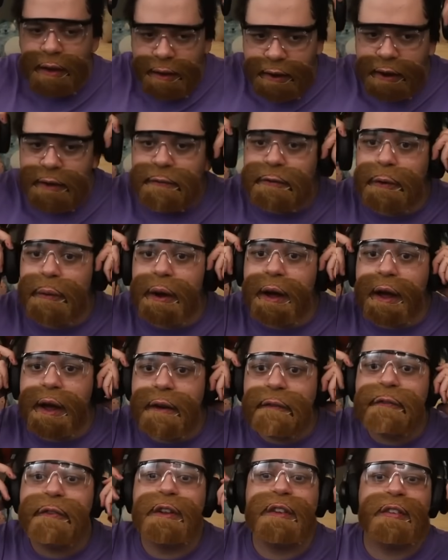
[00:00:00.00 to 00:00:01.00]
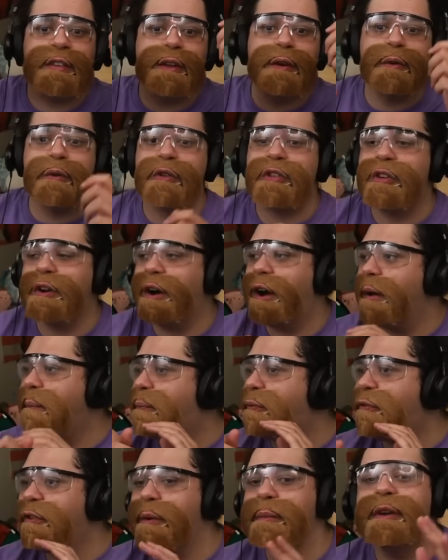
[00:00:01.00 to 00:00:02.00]
I feel every single shot. I
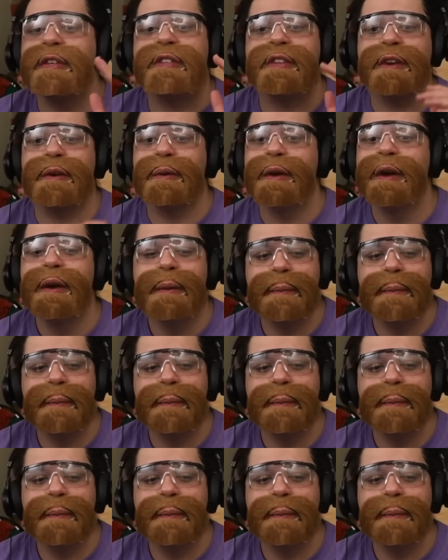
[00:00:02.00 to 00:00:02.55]
promise you.